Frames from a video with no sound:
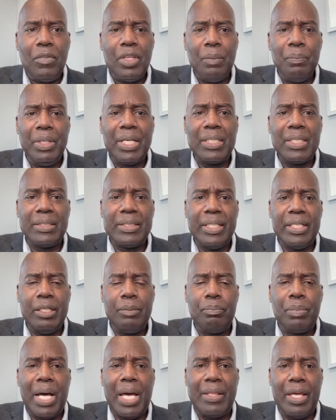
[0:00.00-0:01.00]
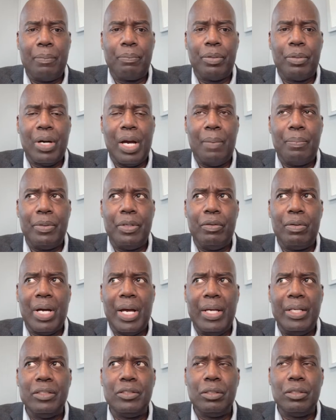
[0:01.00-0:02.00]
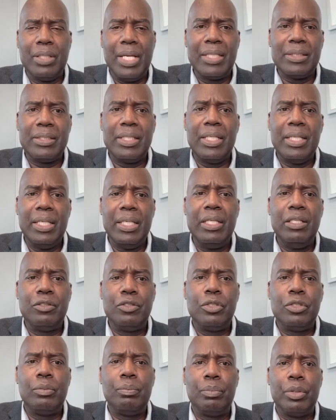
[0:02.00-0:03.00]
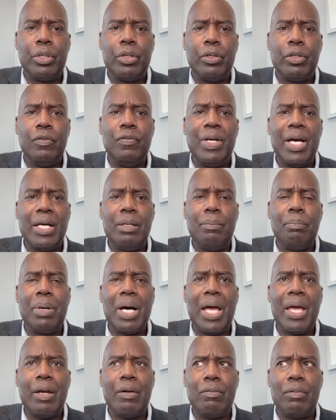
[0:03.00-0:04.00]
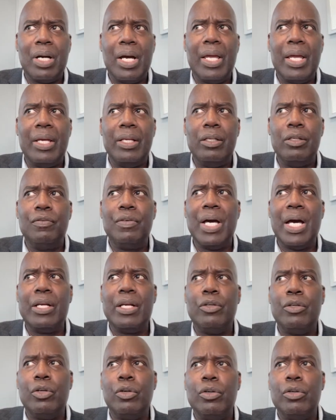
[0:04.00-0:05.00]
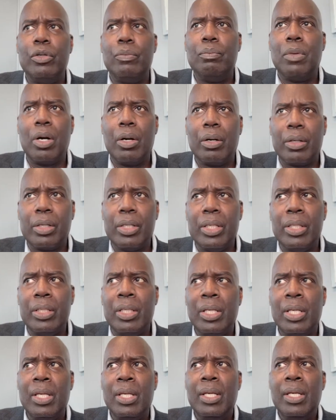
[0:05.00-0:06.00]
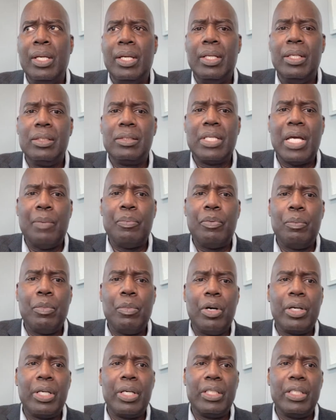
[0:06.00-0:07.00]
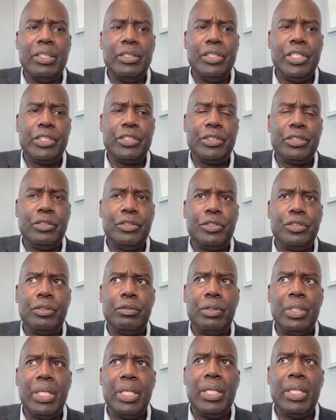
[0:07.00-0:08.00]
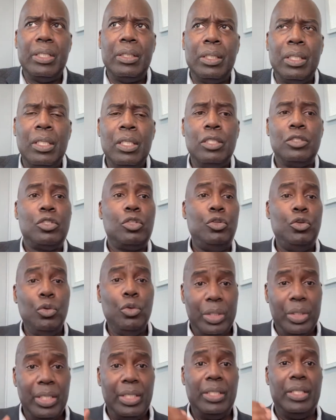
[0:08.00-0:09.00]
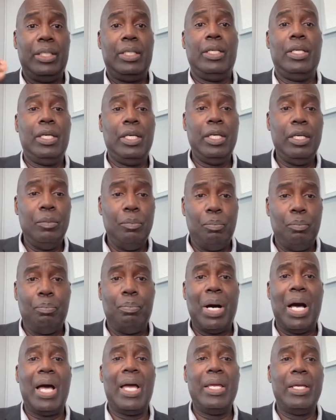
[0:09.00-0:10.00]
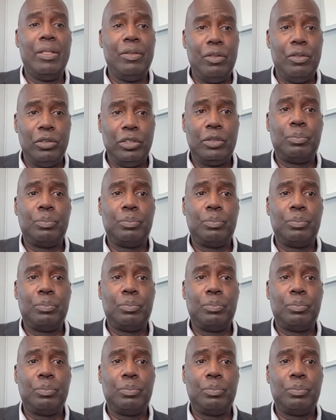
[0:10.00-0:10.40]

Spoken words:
because they didn't buy that property right. And so that's the key to BRRRR. You've got to buy it right. You've got to know your market and the type of market conditions you're in, so you can keep buying those